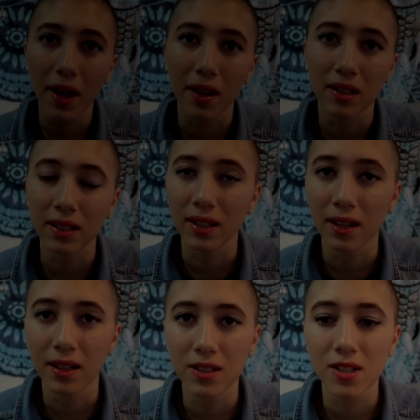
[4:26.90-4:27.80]
hair. And like
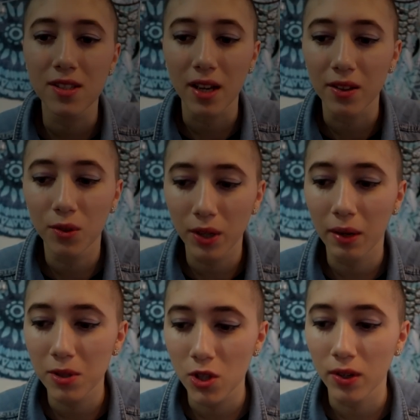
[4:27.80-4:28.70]
I thought
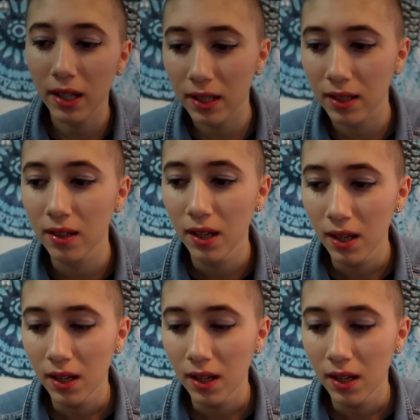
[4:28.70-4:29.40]
I would donate it